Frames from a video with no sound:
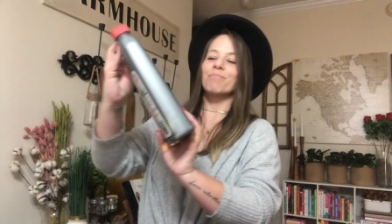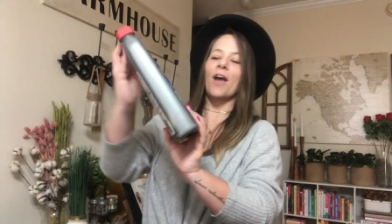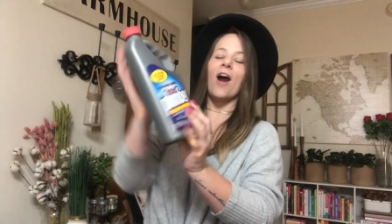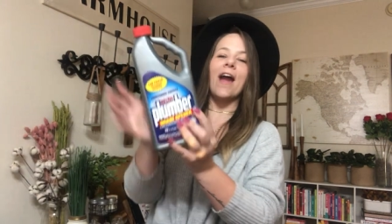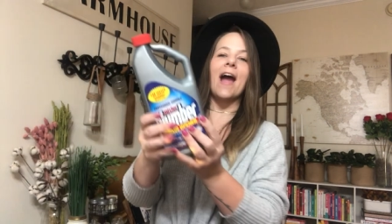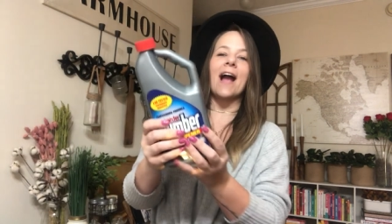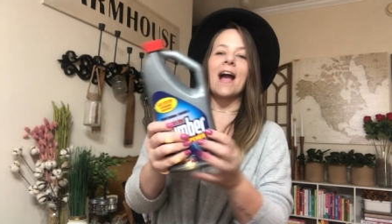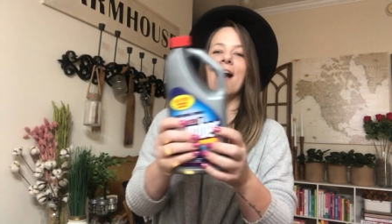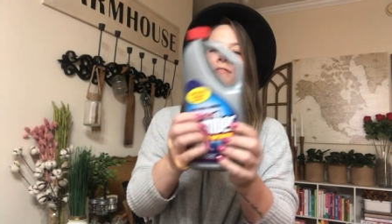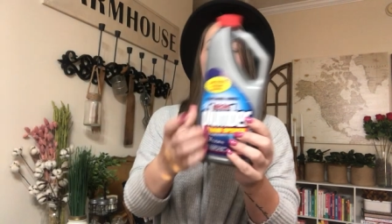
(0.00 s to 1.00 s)
All right, I
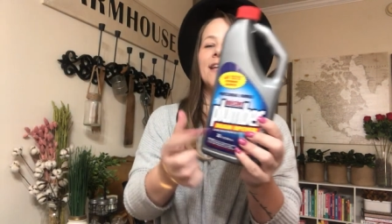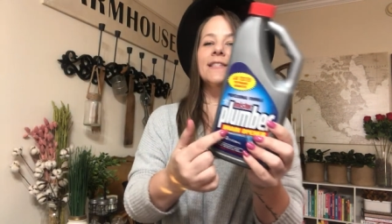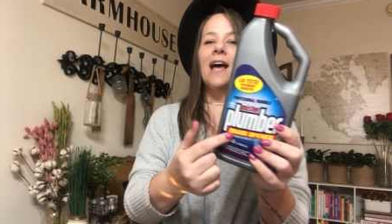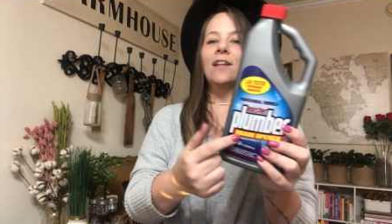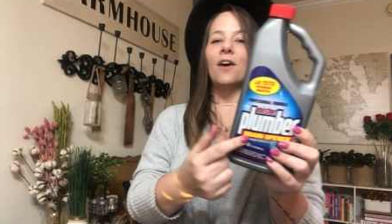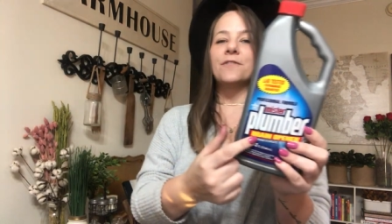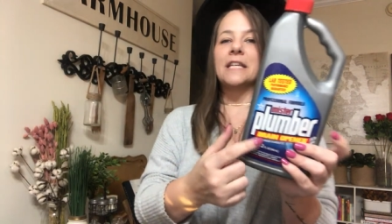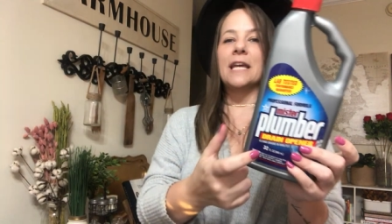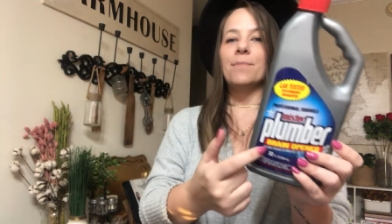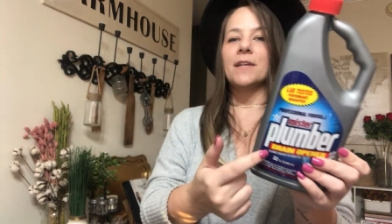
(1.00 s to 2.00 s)
got this. I love to
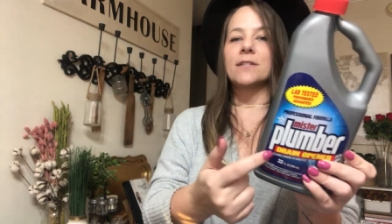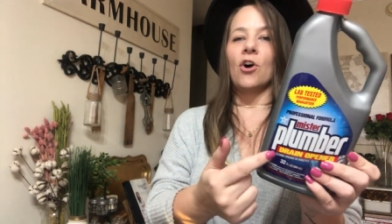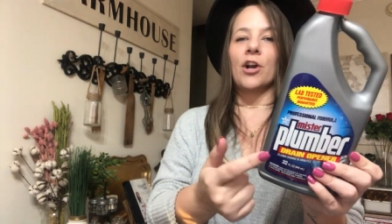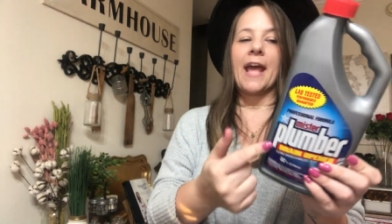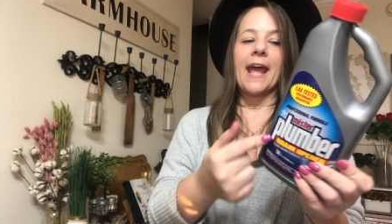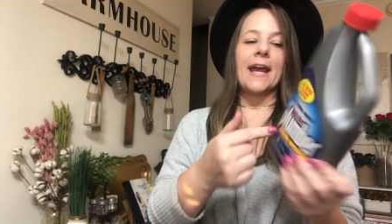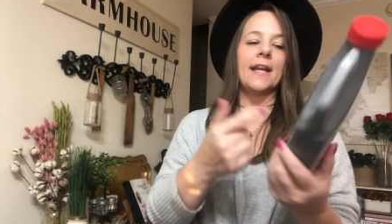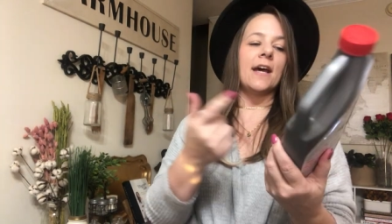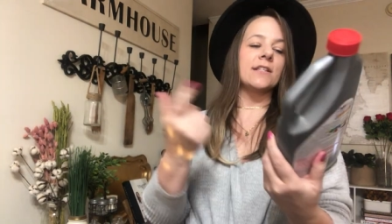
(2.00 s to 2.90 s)
keep this on hand.